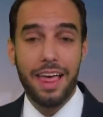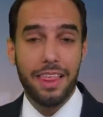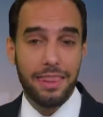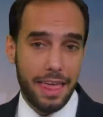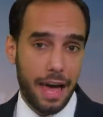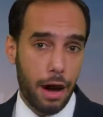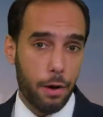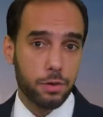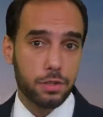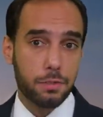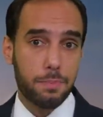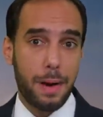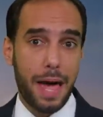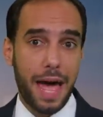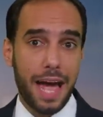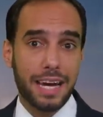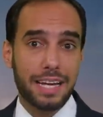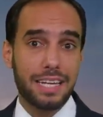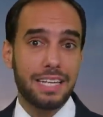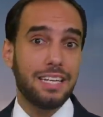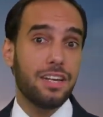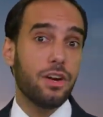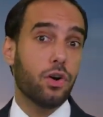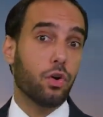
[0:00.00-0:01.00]
That was
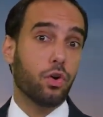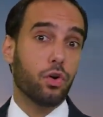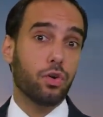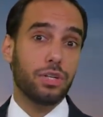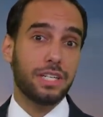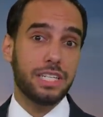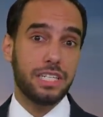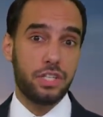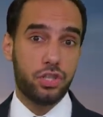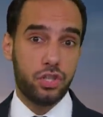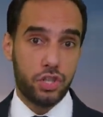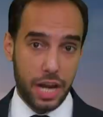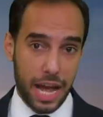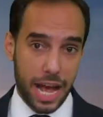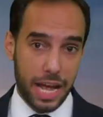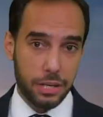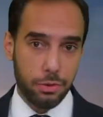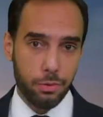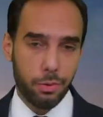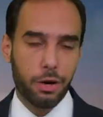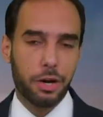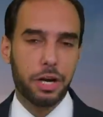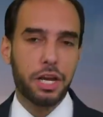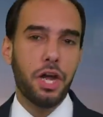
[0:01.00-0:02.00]
back in early
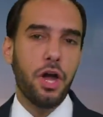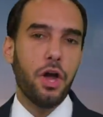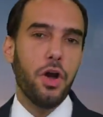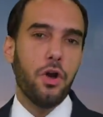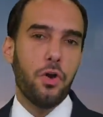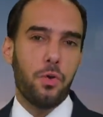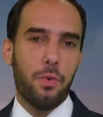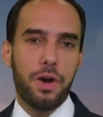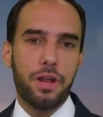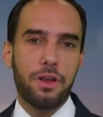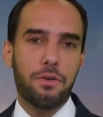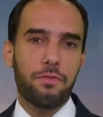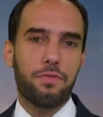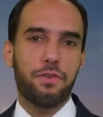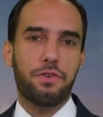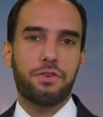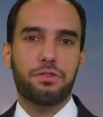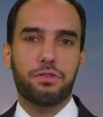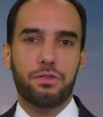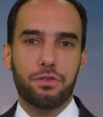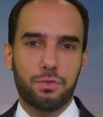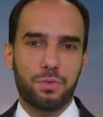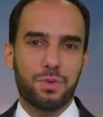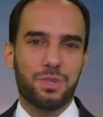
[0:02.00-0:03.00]
January, when
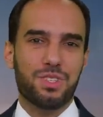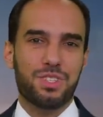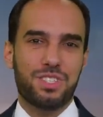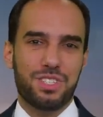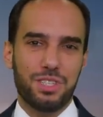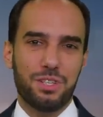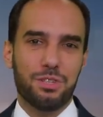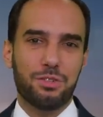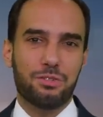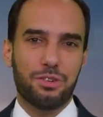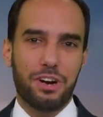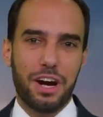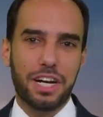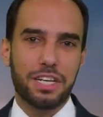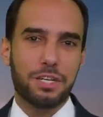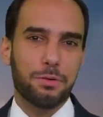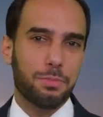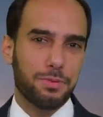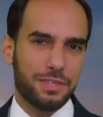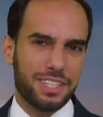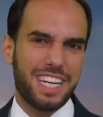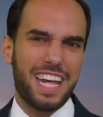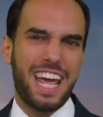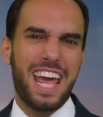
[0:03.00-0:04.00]
officials were still trying to
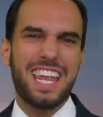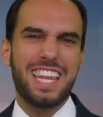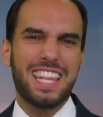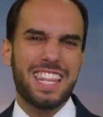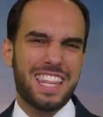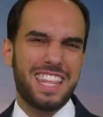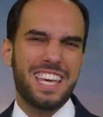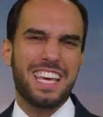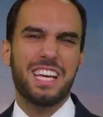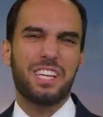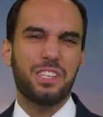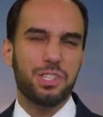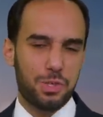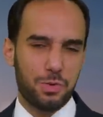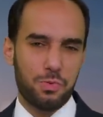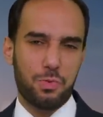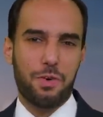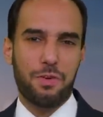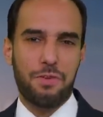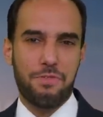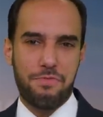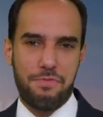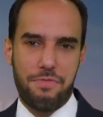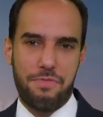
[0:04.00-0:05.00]
pretend things
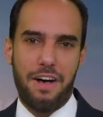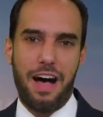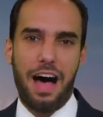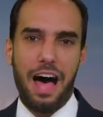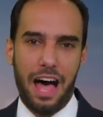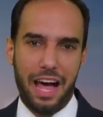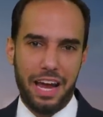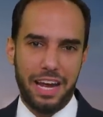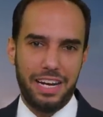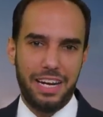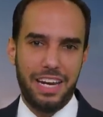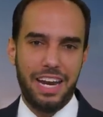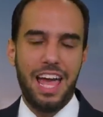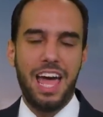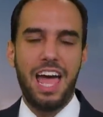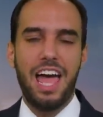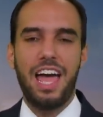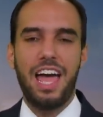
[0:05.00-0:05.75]
were fine.